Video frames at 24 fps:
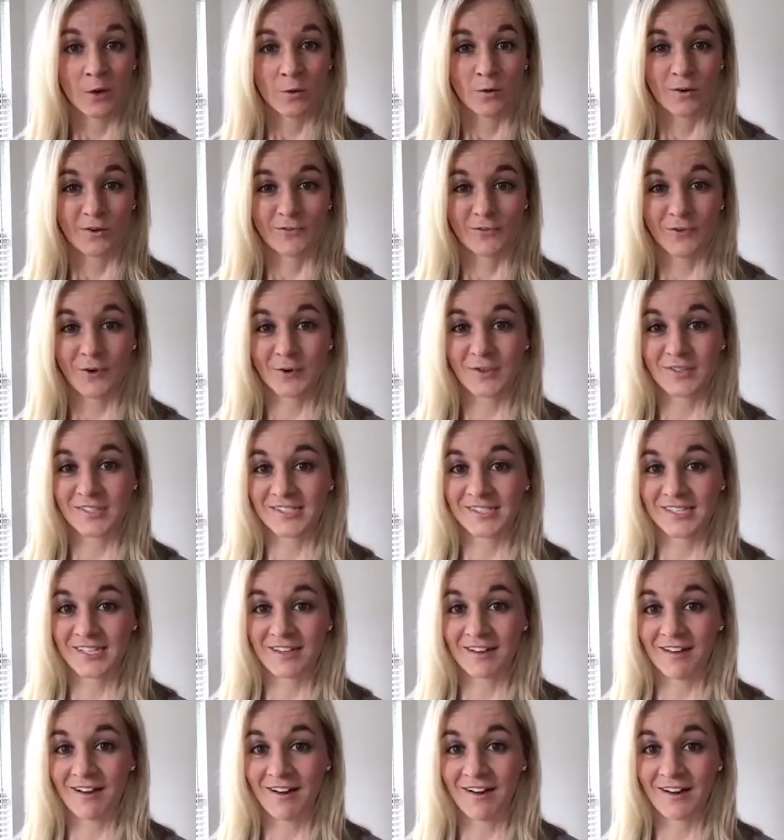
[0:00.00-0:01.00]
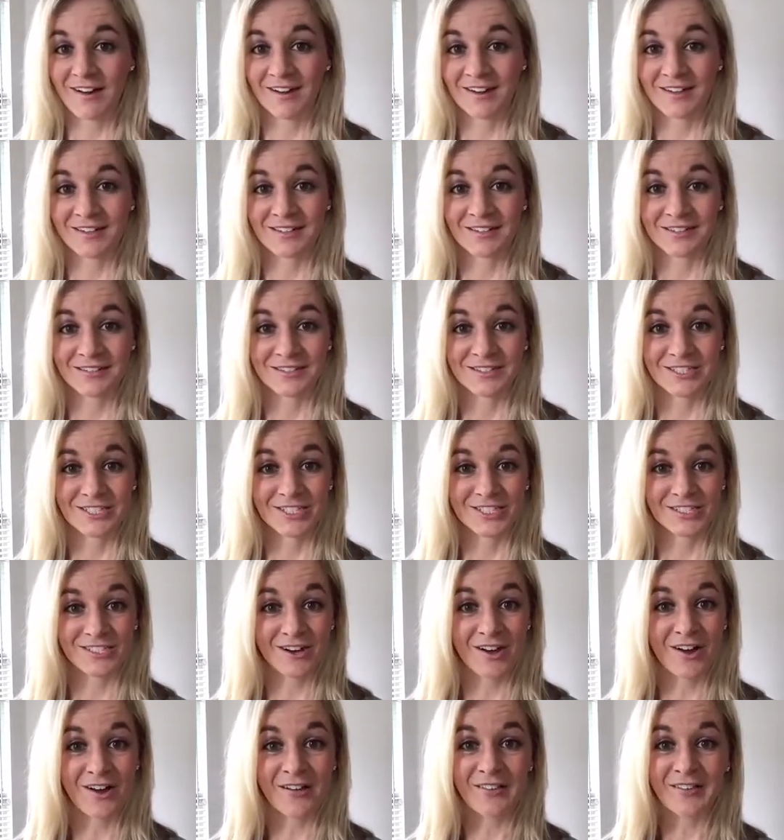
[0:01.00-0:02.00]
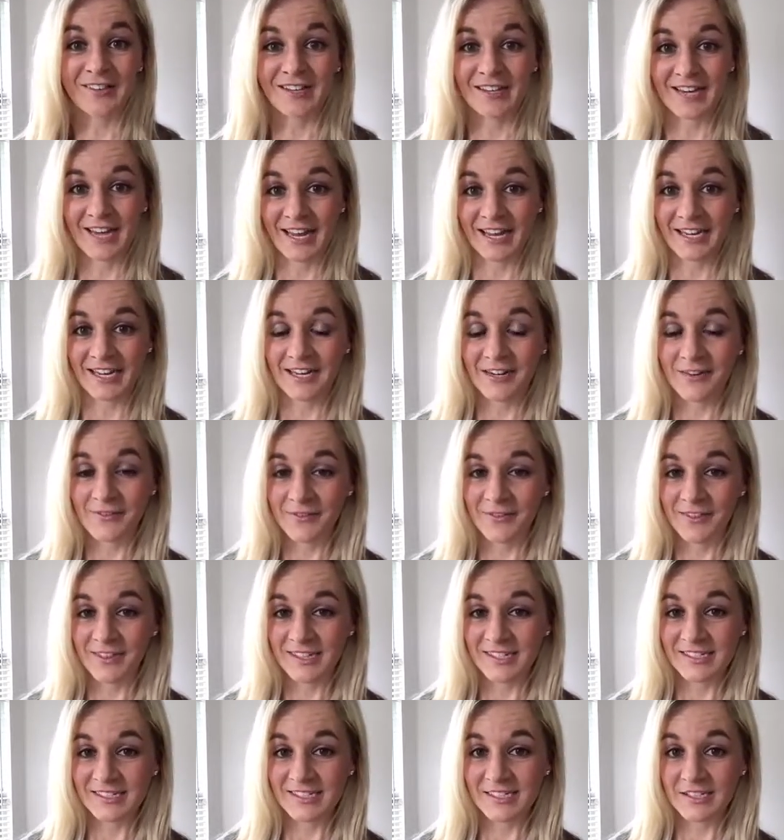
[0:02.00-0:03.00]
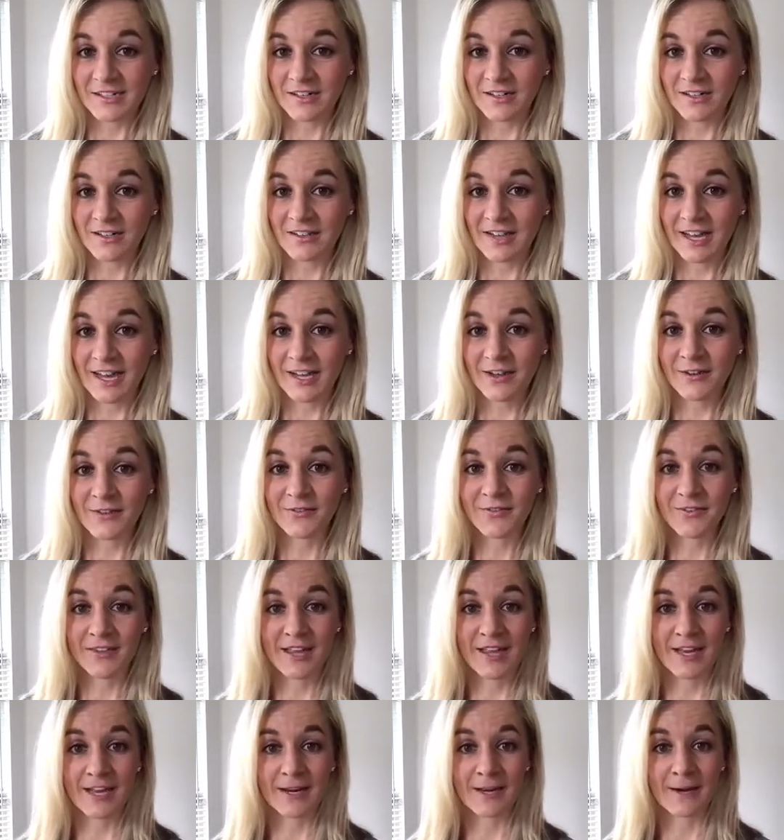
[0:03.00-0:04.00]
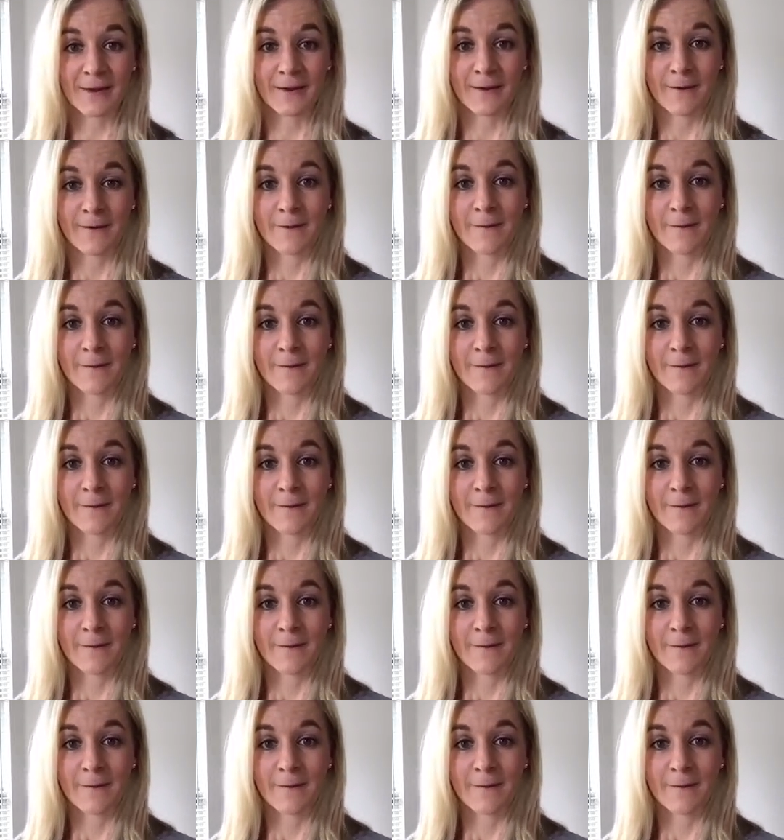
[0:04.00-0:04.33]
we're focusing on just all the negative things in our life, then